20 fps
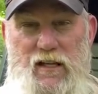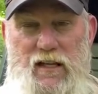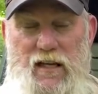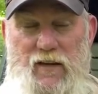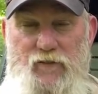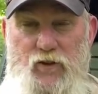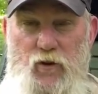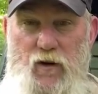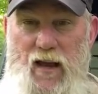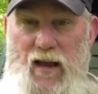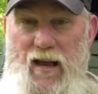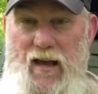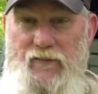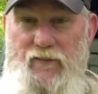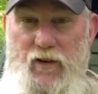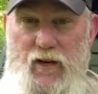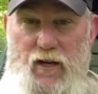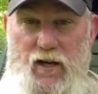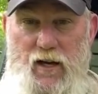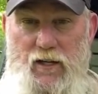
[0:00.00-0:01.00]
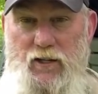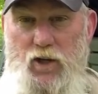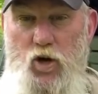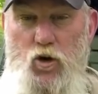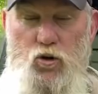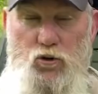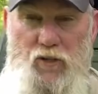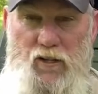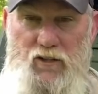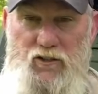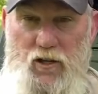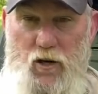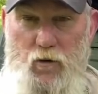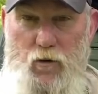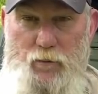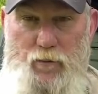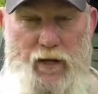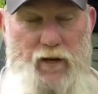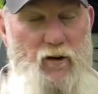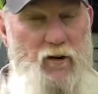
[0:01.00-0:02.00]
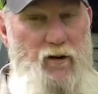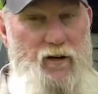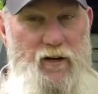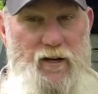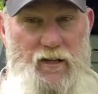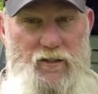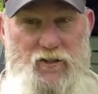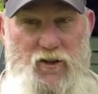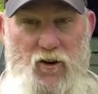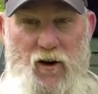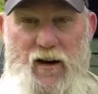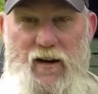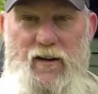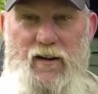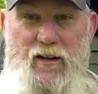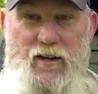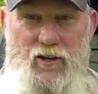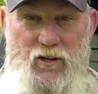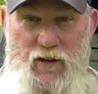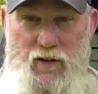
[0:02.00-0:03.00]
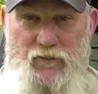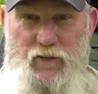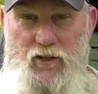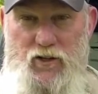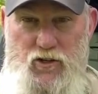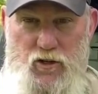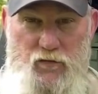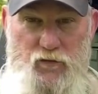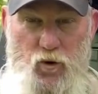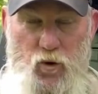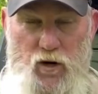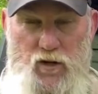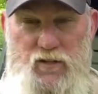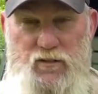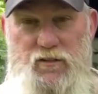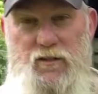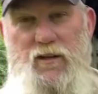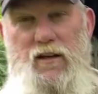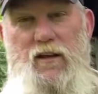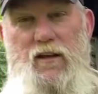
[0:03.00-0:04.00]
If you have a local D-Star repeater, it's great, you have digital voice.